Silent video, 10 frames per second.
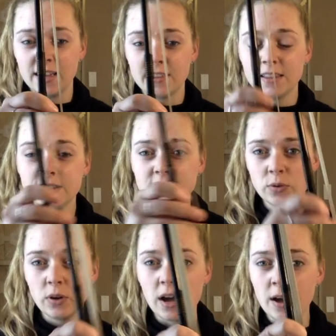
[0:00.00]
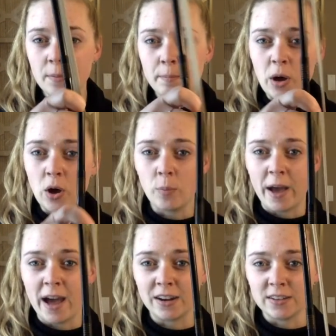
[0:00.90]
Let's do a bow
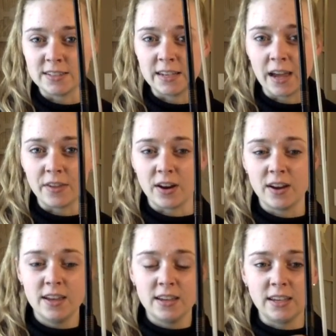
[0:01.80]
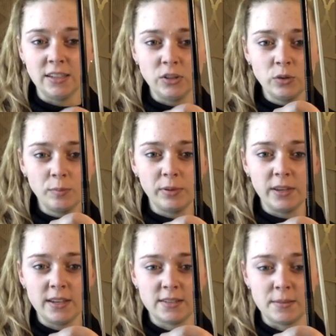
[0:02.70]
pattern together. Can you
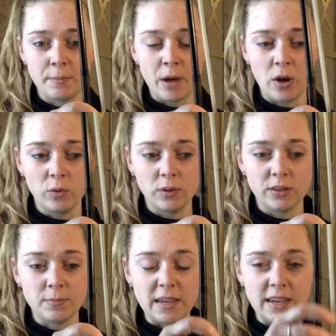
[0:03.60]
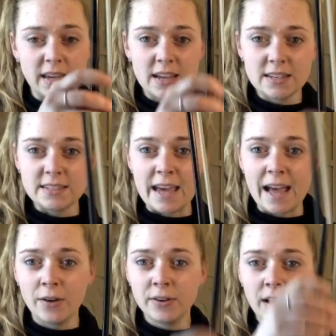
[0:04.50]
please bow with me?
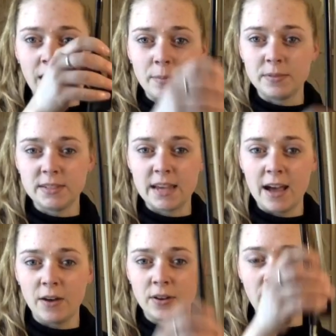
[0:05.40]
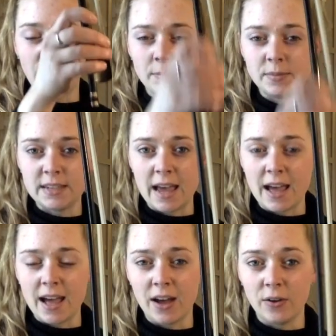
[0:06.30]
Down, up, down, up,
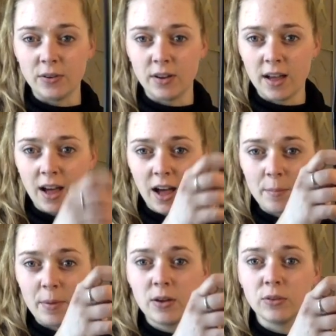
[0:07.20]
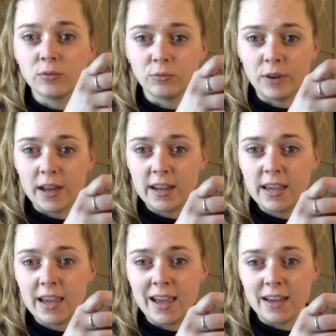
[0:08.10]
down, up.
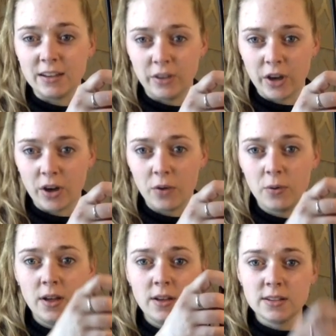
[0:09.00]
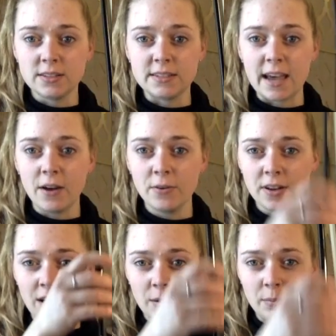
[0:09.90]
Ready and go. Down,
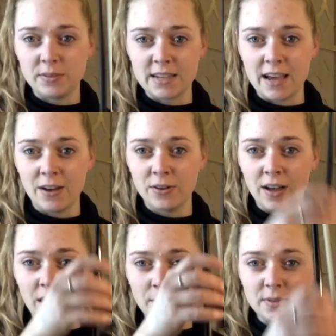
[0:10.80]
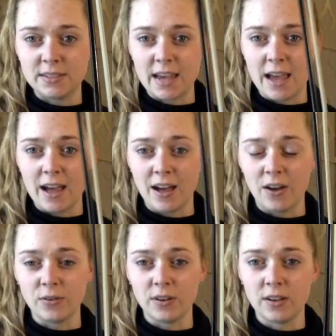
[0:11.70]
up, down, up,
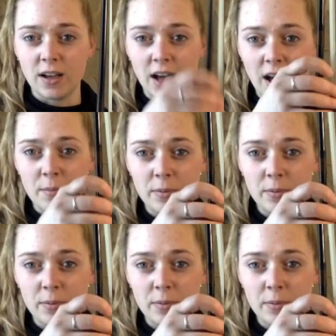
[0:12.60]
down, up.